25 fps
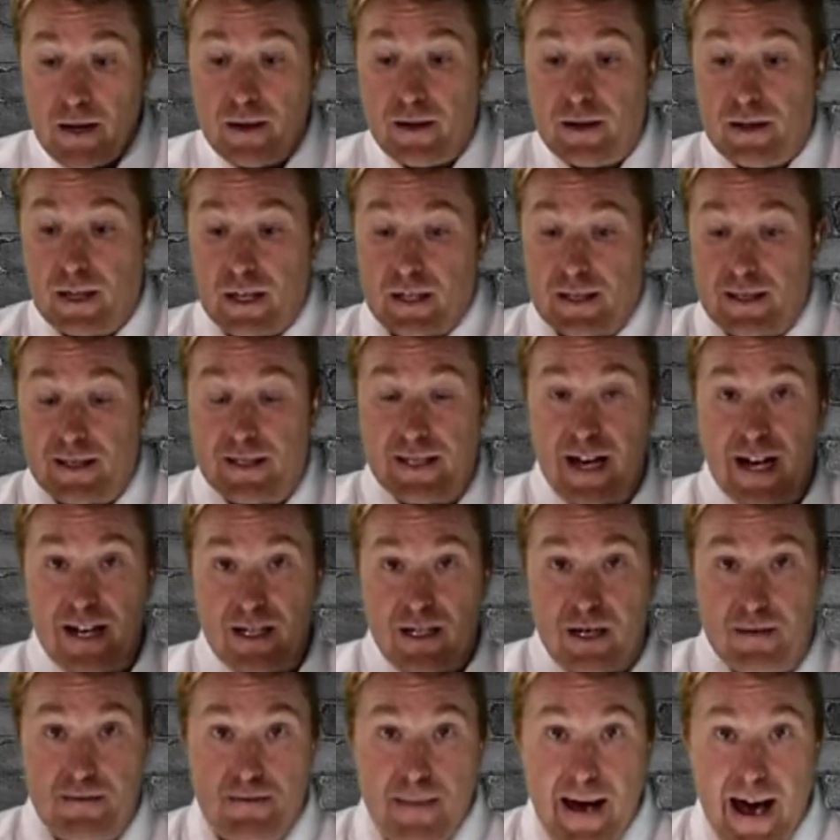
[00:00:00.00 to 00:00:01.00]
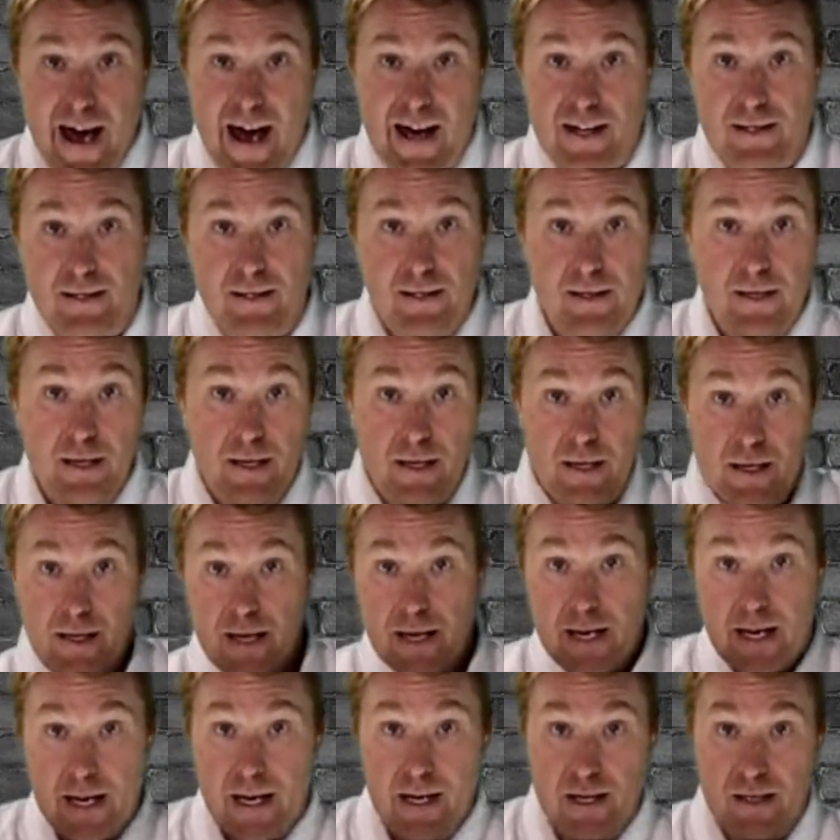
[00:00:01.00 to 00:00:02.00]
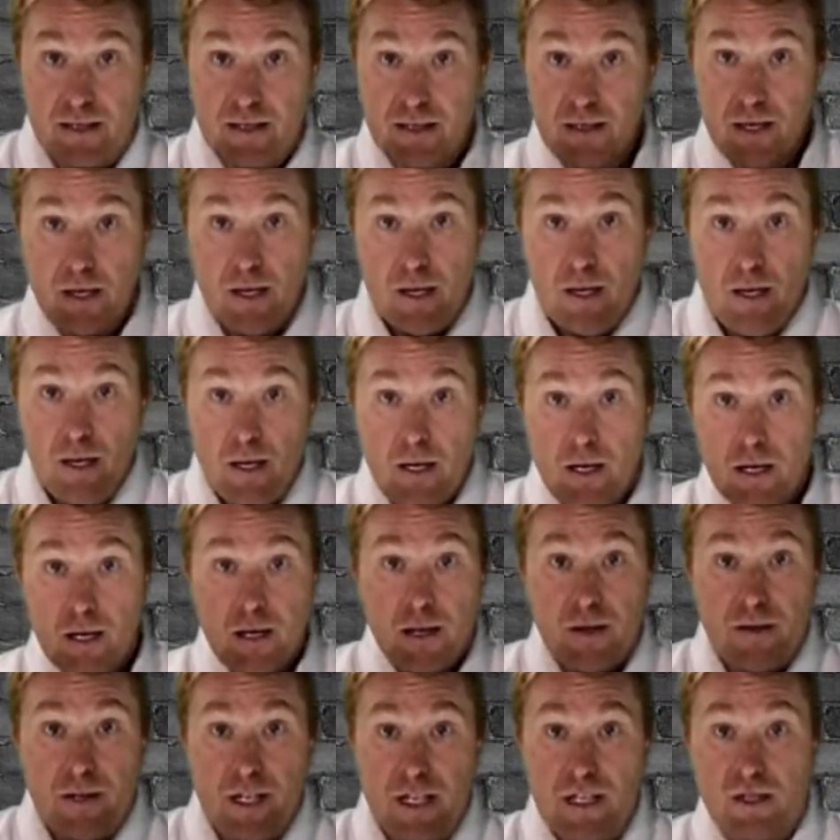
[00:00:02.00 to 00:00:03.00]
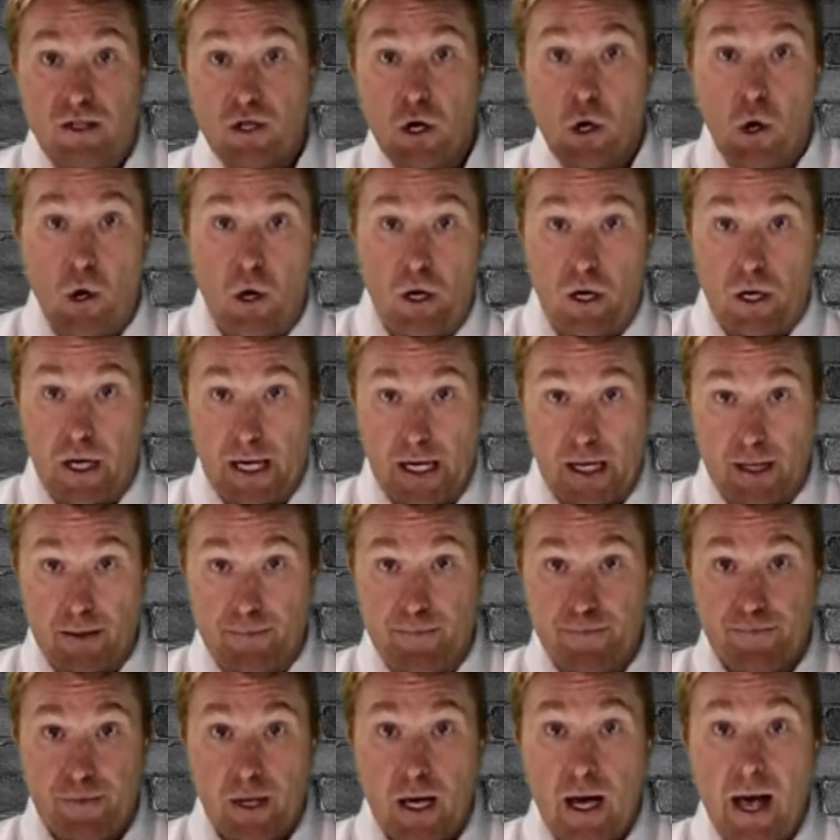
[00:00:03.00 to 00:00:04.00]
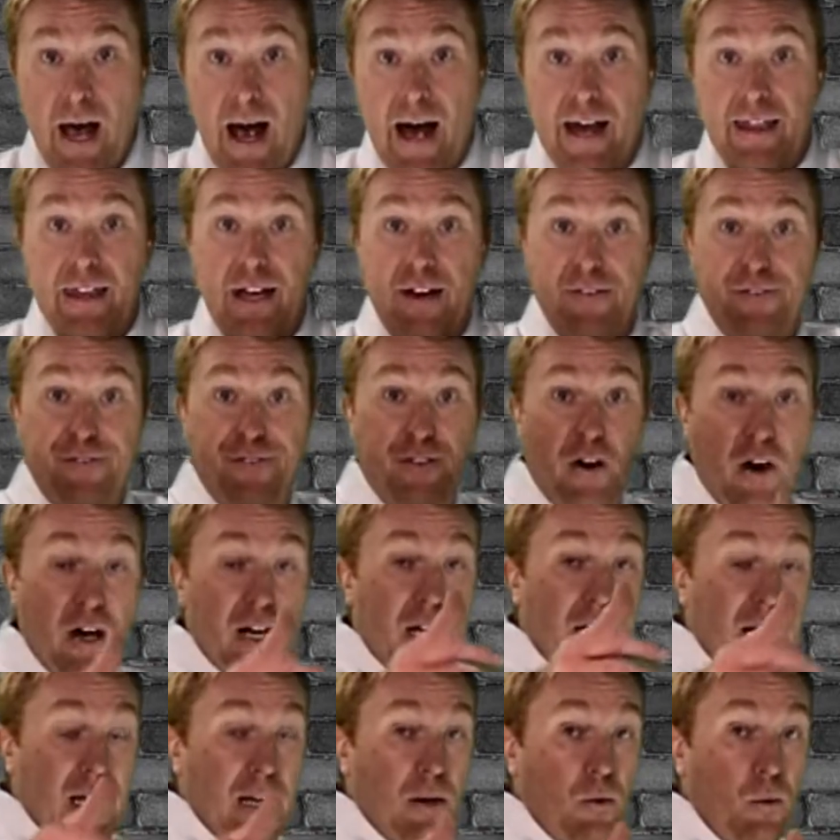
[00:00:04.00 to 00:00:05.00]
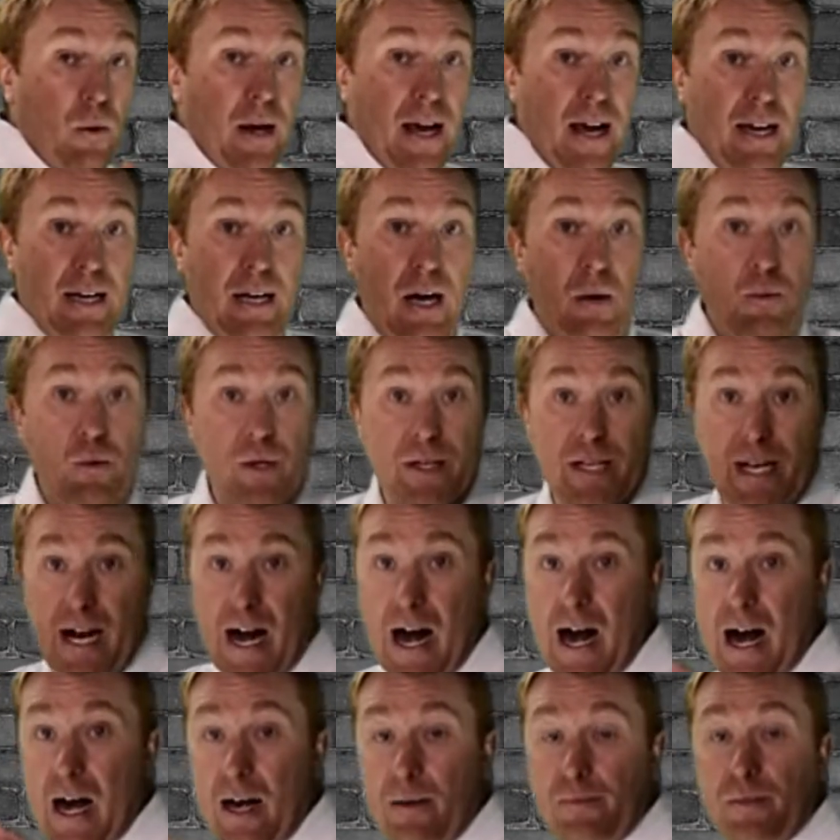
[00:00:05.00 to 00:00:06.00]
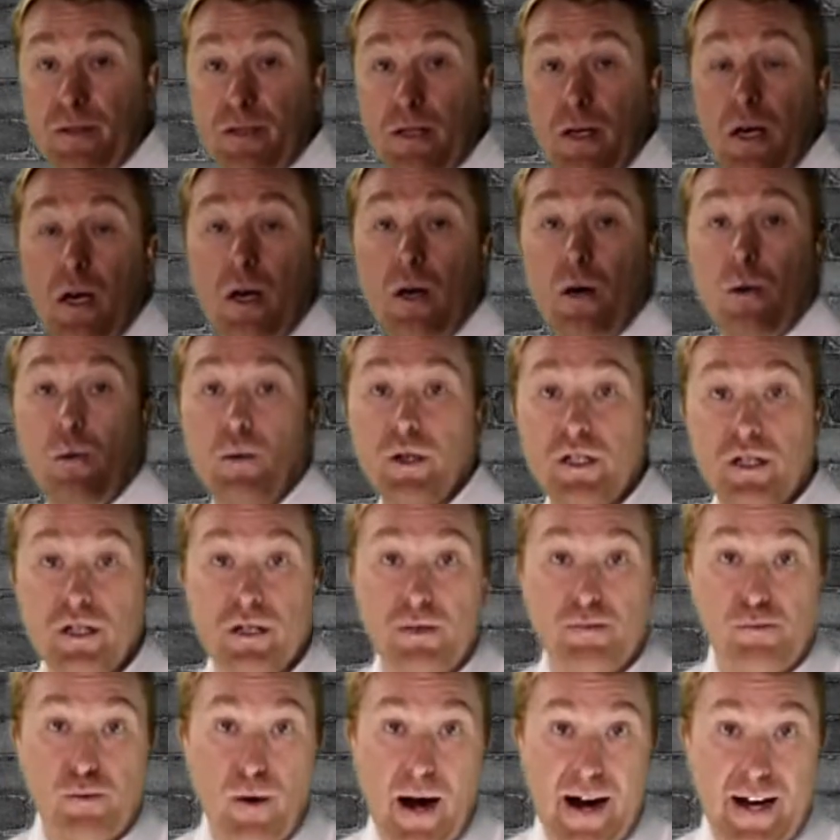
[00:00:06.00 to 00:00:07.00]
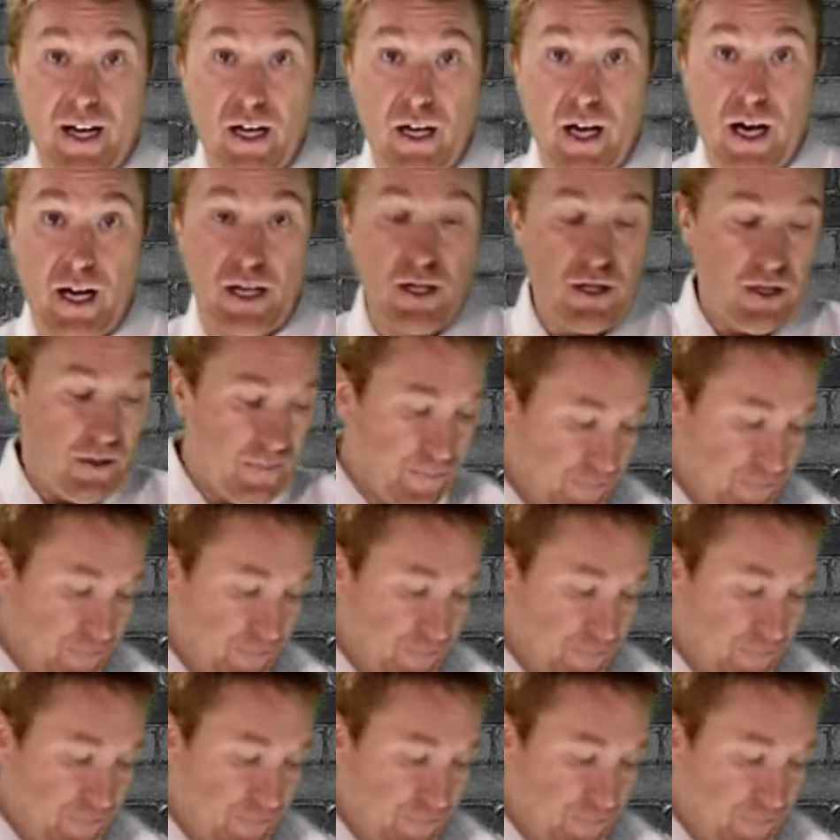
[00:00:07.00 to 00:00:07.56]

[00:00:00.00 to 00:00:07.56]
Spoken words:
The center mass is the torquing. And then finally, we end up with the arms, which is brachiation.